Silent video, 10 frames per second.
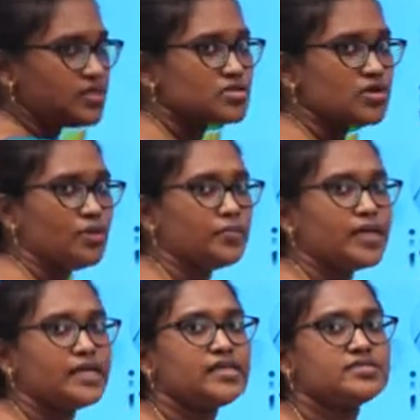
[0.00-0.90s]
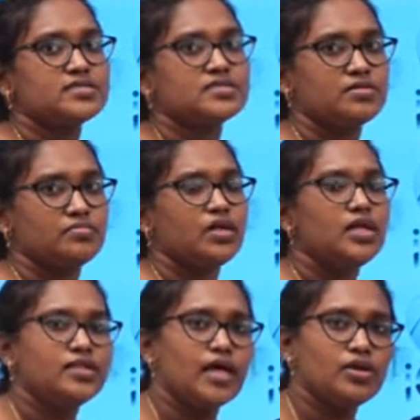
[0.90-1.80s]
this operating system,
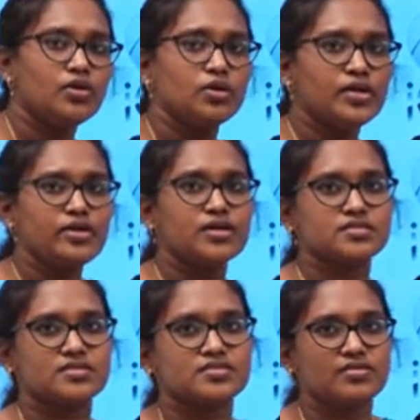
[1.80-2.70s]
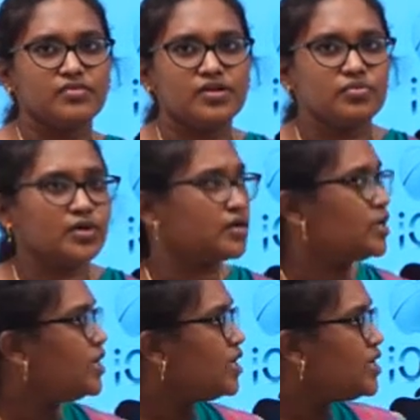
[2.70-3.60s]
then only your system will work.
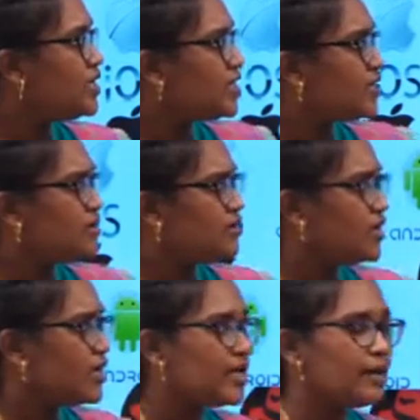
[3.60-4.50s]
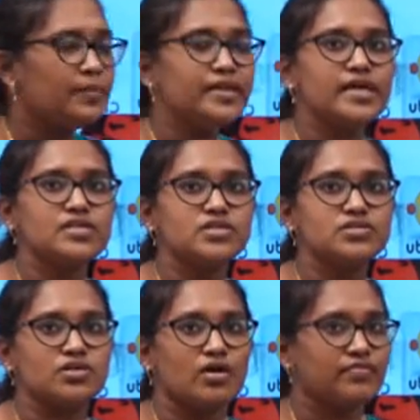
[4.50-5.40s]
Here in application
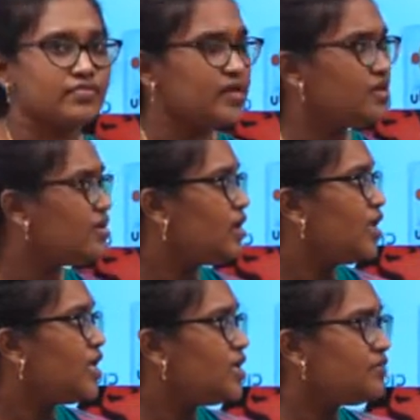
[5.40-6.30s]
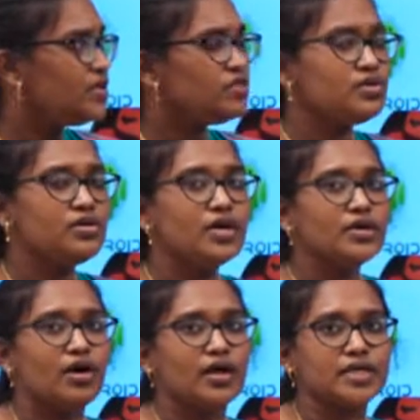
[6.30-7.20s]
software, even though you are
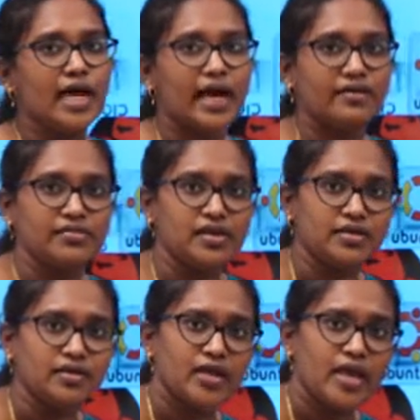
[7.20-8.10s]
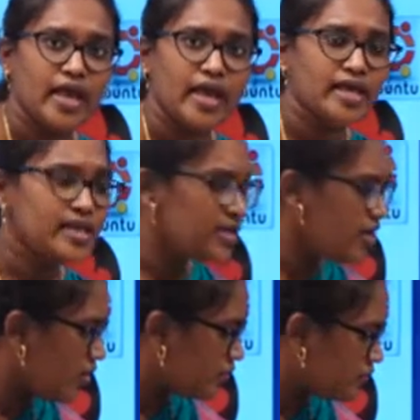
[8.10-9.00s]
not having any
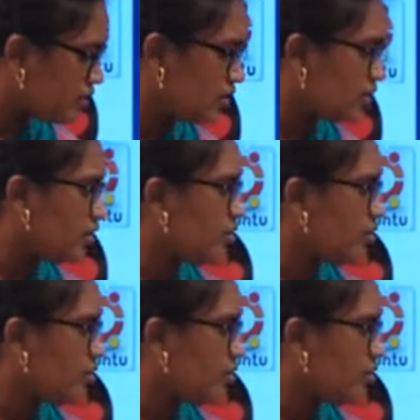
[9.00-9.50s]
of the